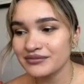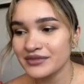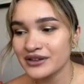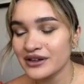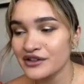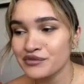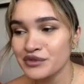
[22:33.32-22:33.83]
a
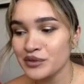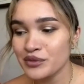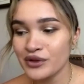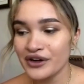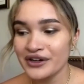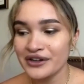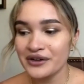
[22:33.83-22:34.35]
lot of people
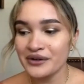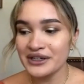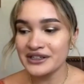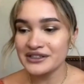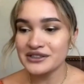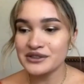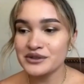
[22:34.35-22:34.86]
aren't
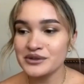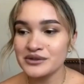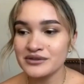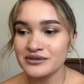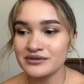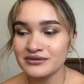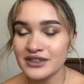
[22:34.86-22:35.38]
going
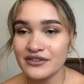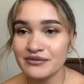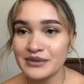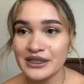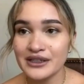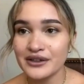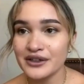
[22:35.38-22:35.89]
to love
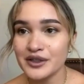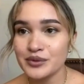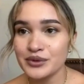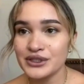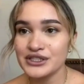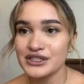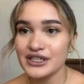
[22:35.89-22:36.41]
me or
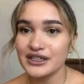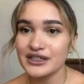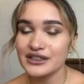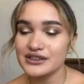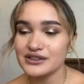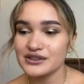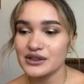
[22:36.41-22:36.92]
appreciate
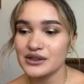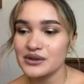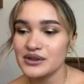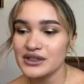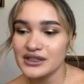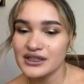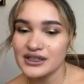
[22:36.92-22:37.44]
it.
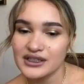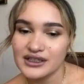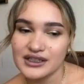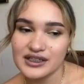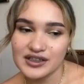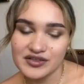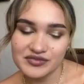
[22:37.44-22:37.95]
So
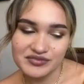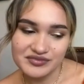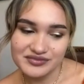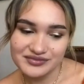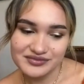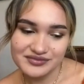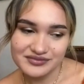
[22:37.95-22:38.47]
um,
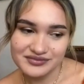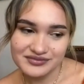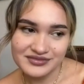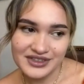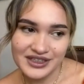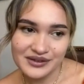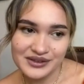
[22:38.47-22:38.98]

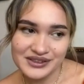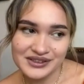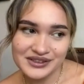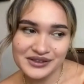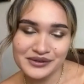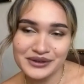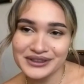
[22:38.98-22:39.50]
that
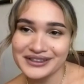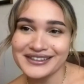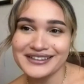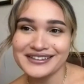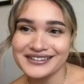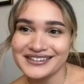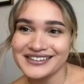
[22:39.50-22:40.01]
was a
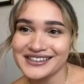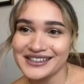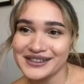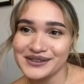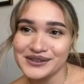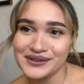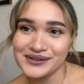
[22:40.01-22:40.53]
really
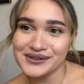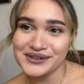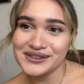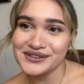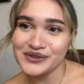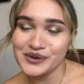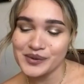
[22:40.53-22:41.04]
exciting song
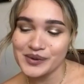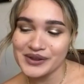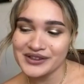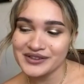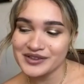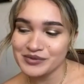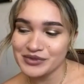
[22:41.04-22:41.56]
choice for
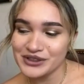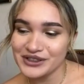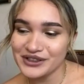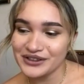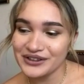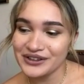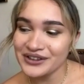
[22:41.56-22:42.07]
me in
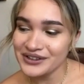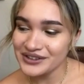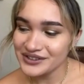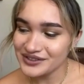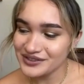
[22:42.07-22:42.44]
particular.